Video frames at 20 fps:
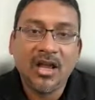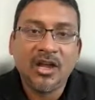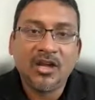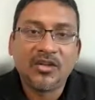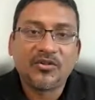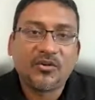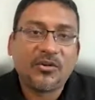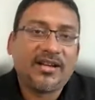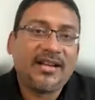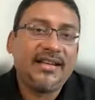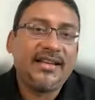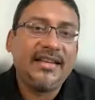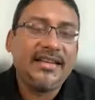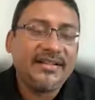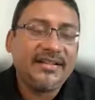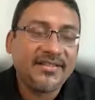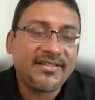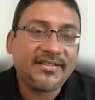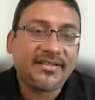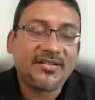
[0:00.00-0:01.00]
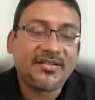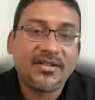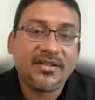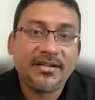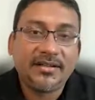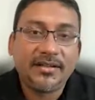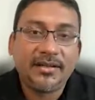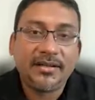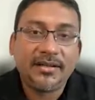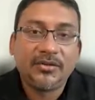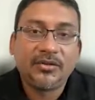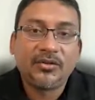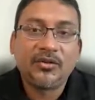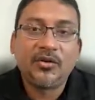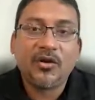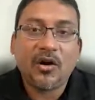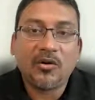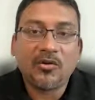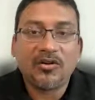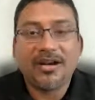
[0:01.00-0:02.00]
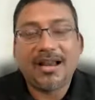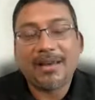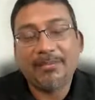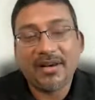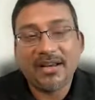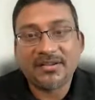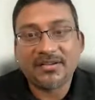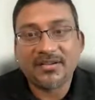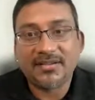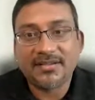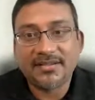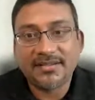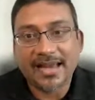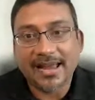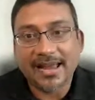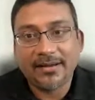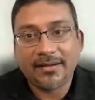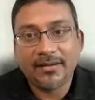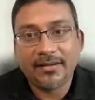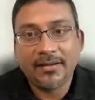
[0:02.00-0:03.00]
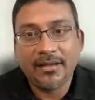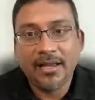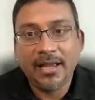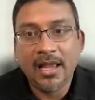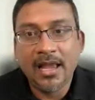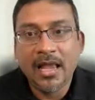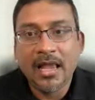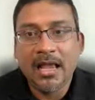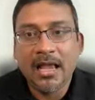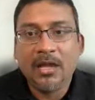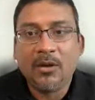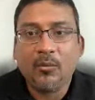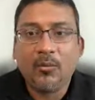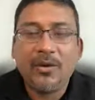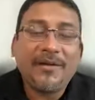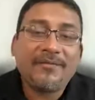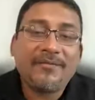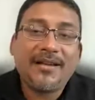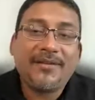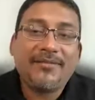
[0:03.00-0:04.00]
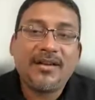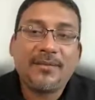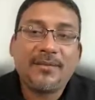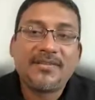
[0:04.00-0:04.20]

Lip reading: so you can increase agility throughout your application stack. We have developed